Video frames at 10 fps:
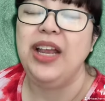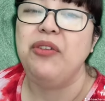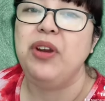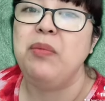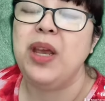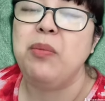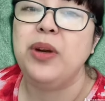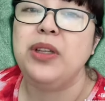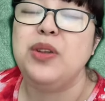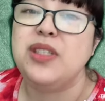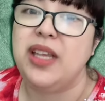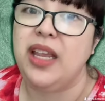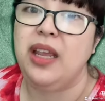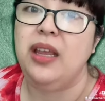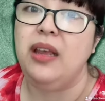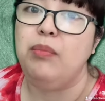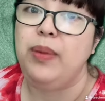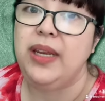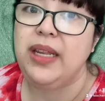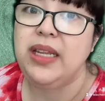Remember to say,
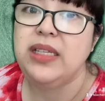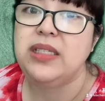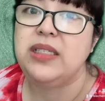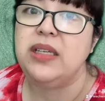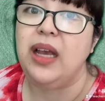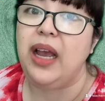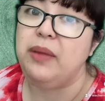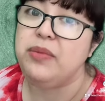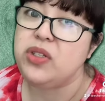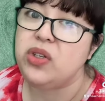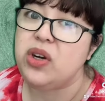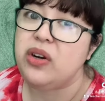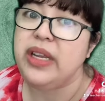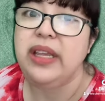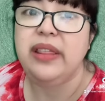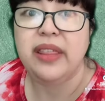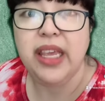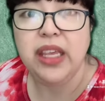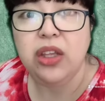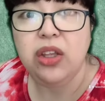please, I'm sorry,
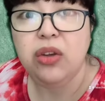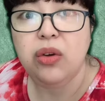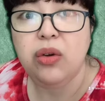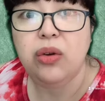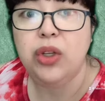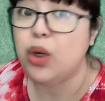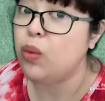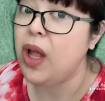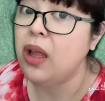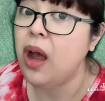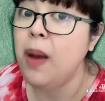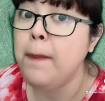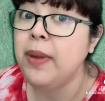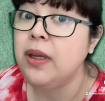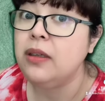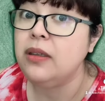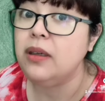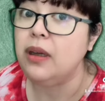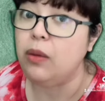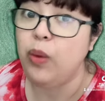thank you, you're welcome
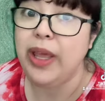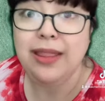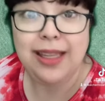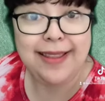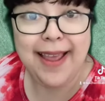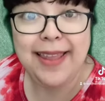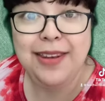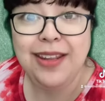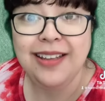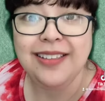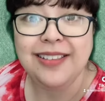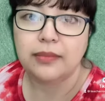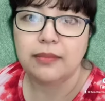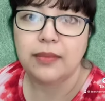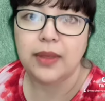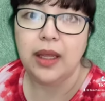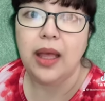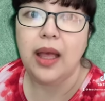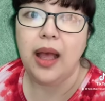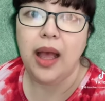when needed.
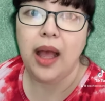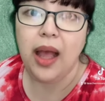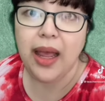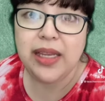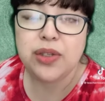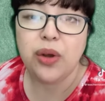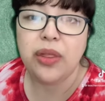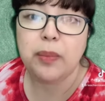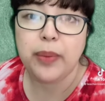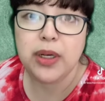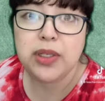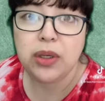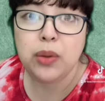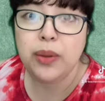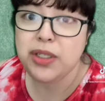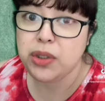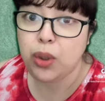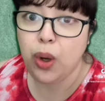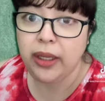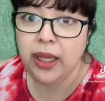Eyes on the person who is
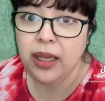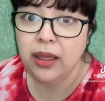talking.